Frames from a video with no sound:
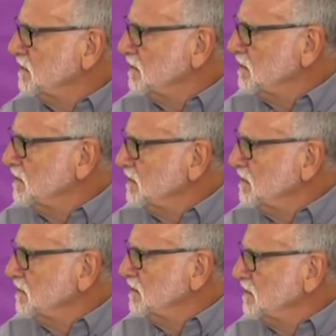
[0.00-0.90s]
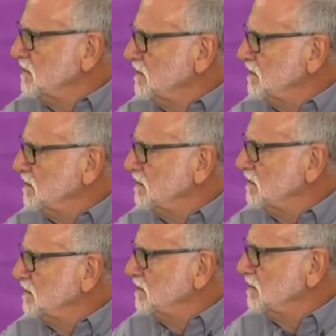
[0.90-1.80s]

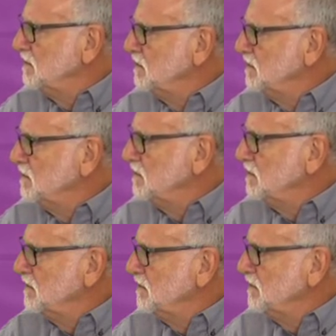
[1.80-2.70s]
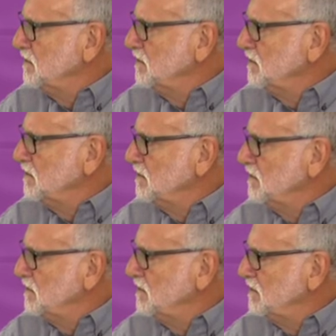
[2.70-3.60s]

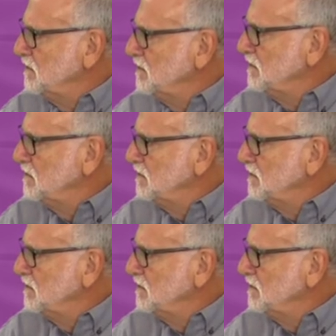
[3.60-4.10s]
The person shown says nothing.